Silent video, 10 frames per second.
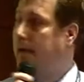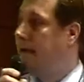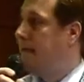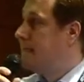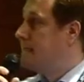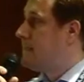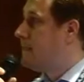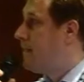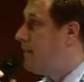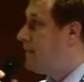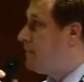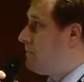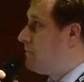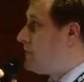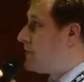and they are
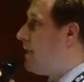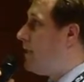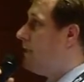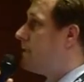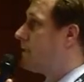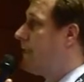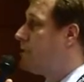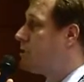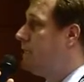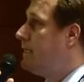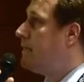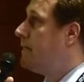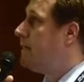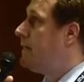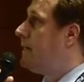slightly sketched here.